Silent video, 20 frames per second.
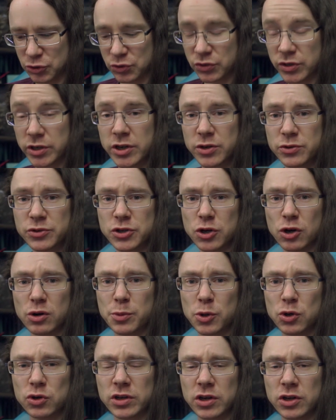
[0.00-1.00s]
The new
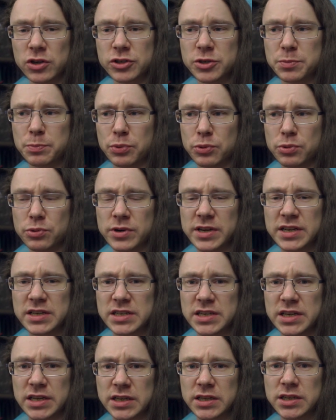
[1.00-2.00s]
scoreboard looks
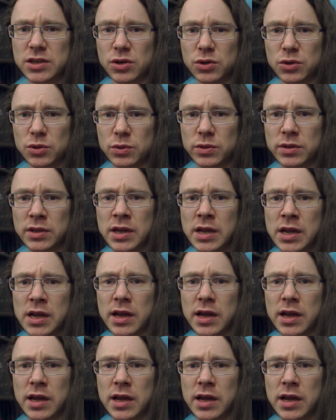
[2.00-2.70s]
pretty cool.